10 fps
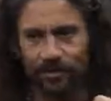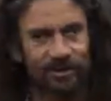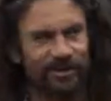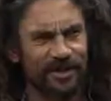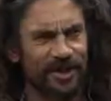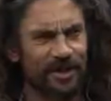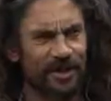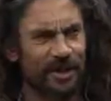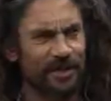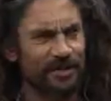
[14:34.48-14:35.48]
which isn't there
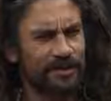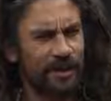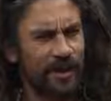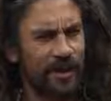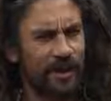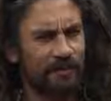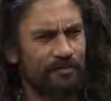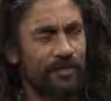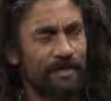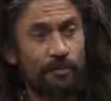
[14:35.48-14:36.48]
now, it's
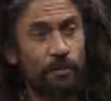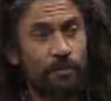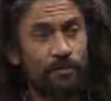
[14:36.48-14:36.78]
the Temple,